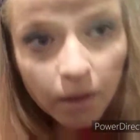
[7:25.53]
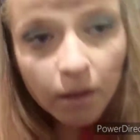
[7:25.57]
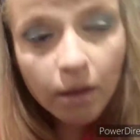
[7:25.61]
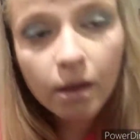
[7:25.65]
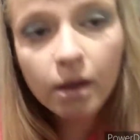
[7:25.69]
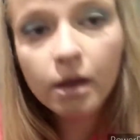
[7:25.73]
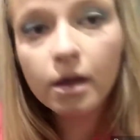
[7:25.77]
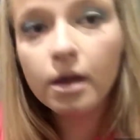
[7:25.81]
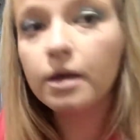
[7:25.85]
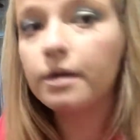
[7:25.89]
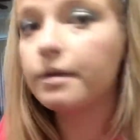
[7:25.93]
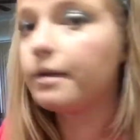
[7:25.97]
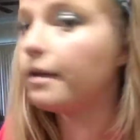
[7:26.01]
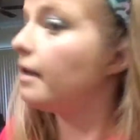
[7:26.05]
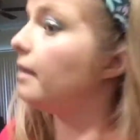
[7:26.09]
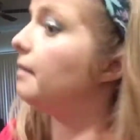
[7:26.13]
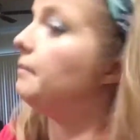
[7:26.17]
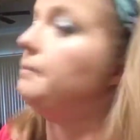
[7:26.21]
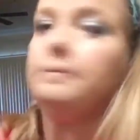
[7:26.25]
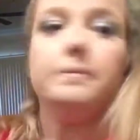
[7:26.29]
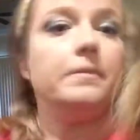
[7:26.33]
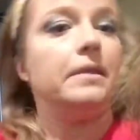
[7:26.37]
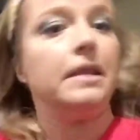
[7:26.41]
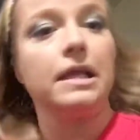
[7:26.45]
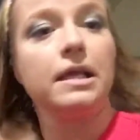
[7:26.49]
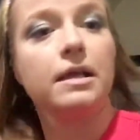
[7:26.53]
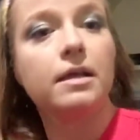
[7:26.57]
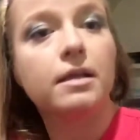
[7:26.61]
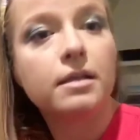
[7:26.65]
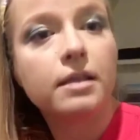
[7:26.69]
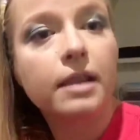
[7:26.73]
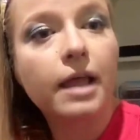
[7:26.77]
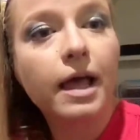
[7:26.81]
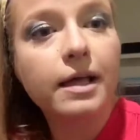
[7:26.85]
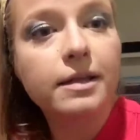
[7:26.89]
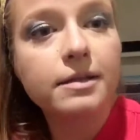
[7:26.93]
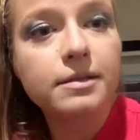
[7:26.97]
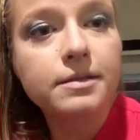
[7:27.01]
Okay,
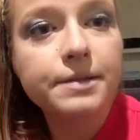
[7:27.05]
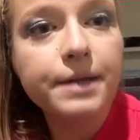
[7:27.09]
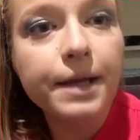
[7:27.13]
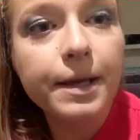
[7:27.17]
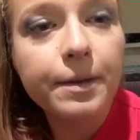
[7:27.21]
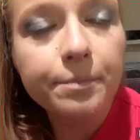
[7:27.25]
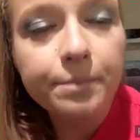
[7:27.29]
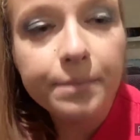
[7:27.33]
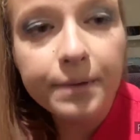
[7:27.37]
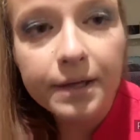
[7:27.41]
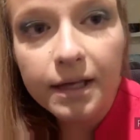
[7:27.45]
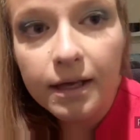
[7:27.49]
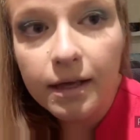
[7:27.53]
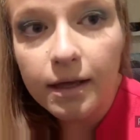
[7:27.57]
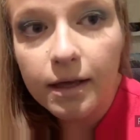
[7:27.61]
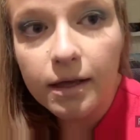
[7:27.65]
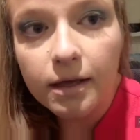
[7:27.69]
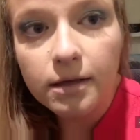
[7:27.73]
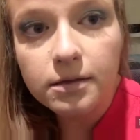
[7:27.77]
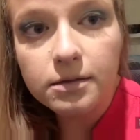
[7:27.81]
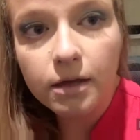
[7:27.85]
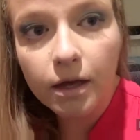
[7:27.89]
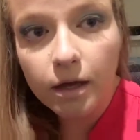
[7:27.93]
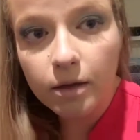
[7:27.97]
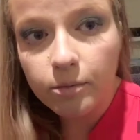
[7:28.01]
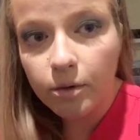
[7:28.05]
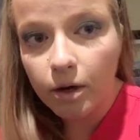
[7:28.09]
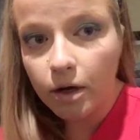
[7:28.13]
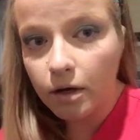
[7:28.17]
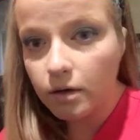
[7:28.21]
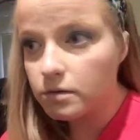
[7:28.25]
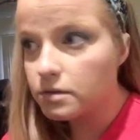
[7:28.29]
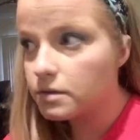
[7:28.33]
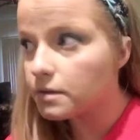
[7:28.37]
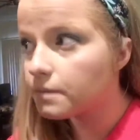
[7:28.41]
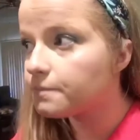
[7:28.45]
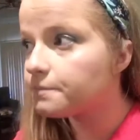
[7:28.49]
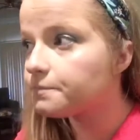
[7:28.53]
last step is eyebrows.
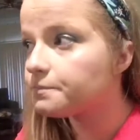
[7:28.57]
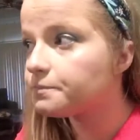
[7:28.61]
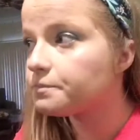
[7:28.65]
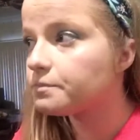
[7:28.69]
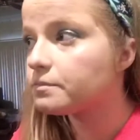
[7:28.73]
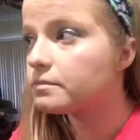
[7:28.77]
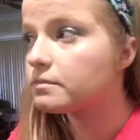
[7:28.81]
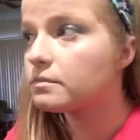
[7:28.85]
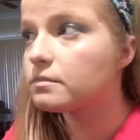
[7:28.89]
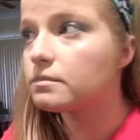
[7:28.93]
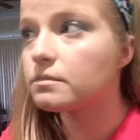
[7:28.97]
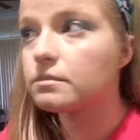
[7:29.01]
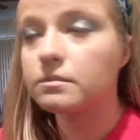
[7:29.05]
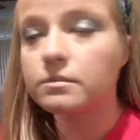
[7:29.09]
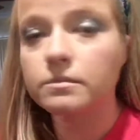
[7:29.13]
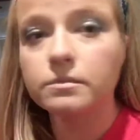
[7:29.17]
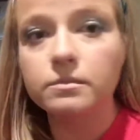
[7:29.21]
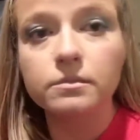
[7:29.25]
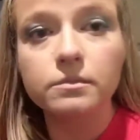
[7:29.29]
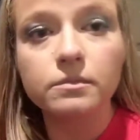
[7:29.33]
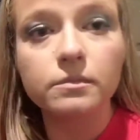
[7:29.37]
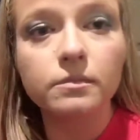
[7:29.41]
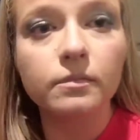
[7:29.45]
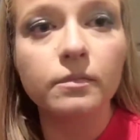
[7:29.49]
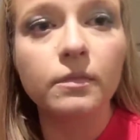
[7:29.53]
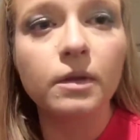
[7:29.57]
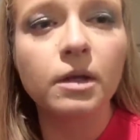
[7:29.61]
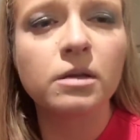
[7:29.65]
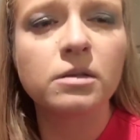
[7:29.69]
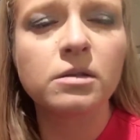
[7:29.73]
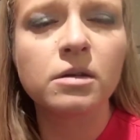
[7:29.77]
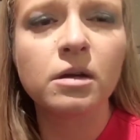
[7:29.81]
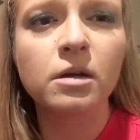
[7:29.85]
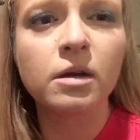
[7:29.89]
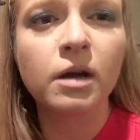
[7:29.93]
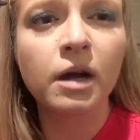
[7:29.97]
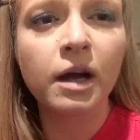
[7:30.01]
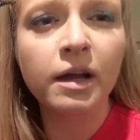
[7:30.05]
So
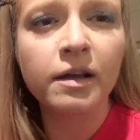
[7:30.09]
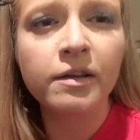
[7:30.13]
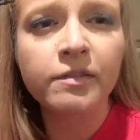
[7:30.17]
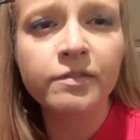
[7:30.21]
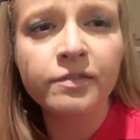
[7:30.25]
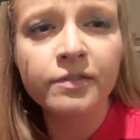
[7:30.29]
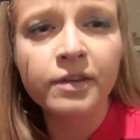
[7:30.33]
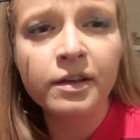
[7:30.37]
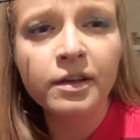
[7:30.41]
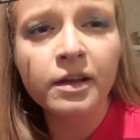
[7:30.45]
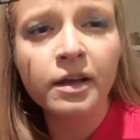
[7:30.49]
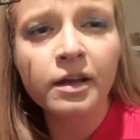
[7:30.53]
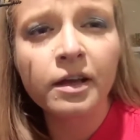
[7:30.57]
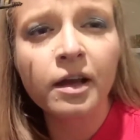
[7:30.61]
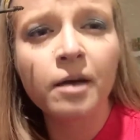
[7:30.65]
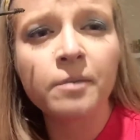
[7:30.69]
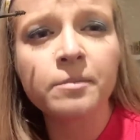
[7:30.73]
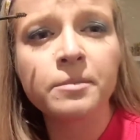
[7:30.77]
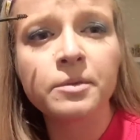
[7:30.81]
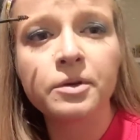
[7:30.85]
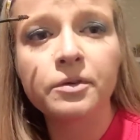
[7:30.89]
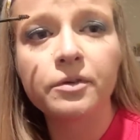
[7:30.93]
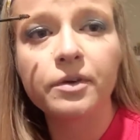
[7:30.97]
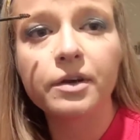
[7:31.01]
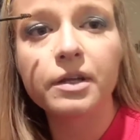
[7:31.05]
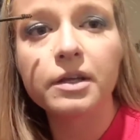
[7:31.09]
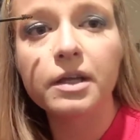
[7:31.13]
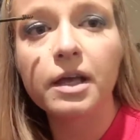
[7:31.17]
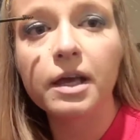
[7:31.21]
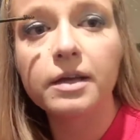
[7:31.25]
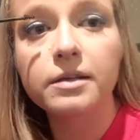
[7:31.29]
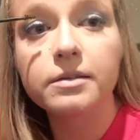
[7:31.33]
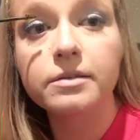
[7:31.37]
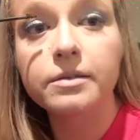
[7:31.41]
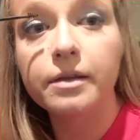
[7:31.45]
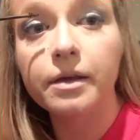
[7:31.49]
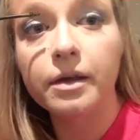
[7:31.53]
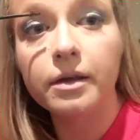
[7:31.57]
I've come to realize
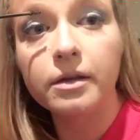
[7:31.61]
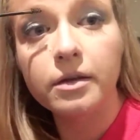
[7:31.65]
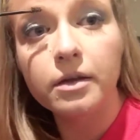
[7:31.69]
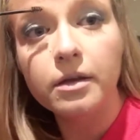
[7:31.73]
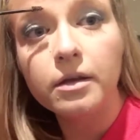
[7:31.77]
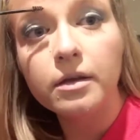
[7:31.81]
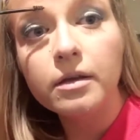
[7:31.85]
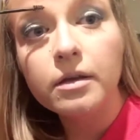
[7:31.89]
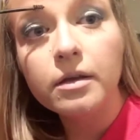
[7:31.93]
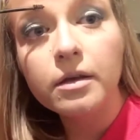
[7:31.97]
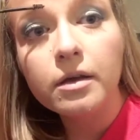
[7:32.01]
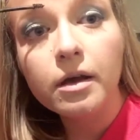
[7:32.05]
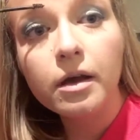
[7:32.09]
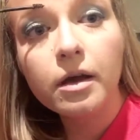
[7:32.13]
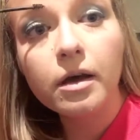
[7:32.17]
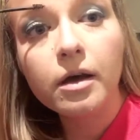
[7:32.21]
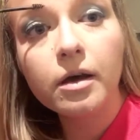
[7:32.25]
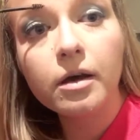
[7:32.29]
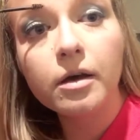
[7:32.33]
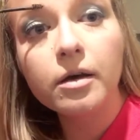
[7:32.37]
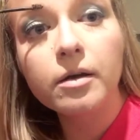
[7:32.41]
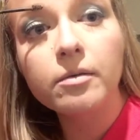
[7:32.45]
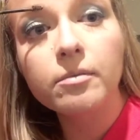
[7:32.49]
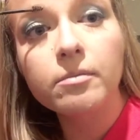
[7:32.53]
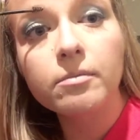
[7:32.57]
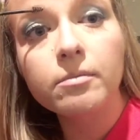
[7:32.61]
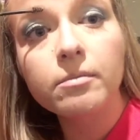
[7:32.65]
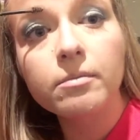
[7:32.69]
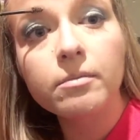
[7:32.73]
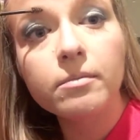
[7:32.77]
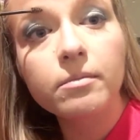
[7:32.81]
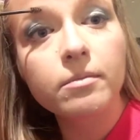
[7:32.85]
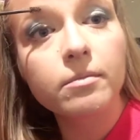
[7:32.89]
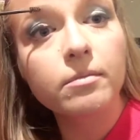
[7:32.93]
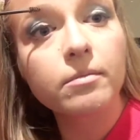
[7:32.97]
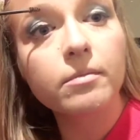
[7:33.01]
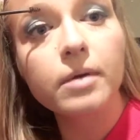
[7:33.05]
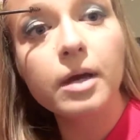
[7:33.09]
that
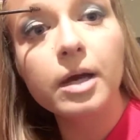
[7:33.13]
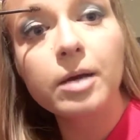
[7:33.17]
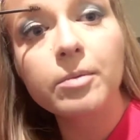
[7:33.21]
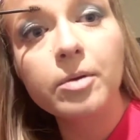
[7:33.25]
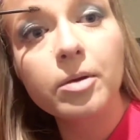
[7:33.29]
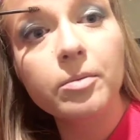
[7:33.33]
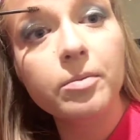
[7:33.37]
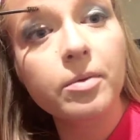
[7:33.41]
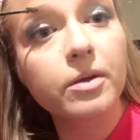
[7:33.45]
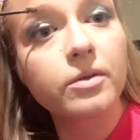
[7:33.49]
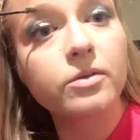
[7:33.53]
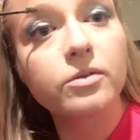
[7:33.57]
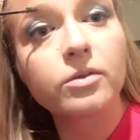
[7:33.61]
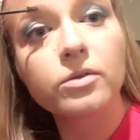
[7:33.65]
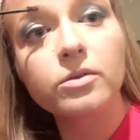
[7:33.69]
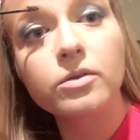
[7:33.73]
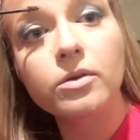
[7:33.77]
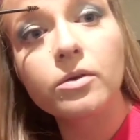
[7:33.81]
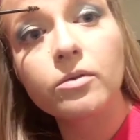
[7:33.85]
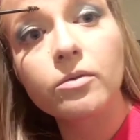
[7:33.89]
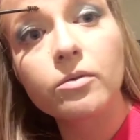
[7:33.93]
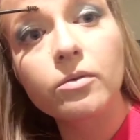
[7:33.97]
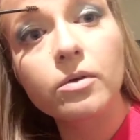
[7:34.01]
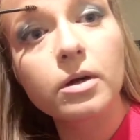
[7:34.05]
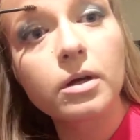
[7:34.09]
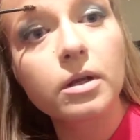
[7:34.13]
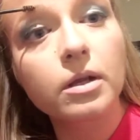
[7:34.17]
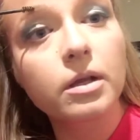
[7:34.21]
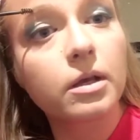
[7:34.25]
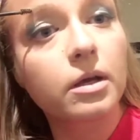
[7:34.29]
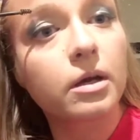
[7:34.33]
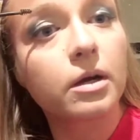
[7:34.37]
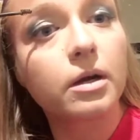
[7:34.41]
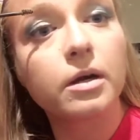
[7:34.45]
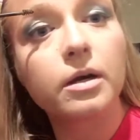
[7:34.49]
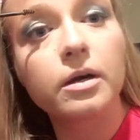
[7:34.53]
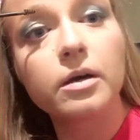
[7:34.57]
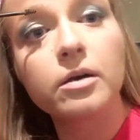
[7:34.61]
eyebrow pencils are really
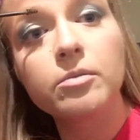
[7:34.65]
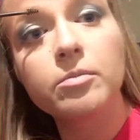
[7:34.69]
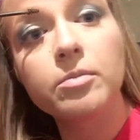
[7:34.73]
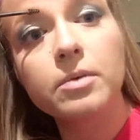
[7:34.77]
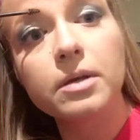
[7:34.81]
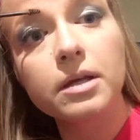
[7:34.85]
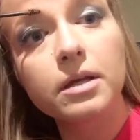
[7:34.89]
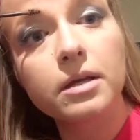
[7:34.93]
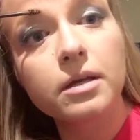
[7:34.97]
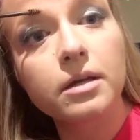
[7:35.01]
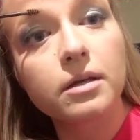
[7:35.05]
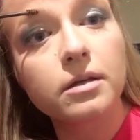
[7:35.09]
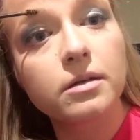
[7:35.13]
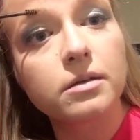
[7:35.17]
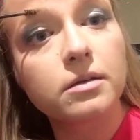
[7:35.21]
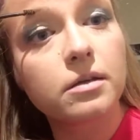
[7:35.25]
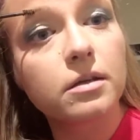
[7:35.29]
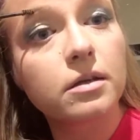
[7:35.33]
hard because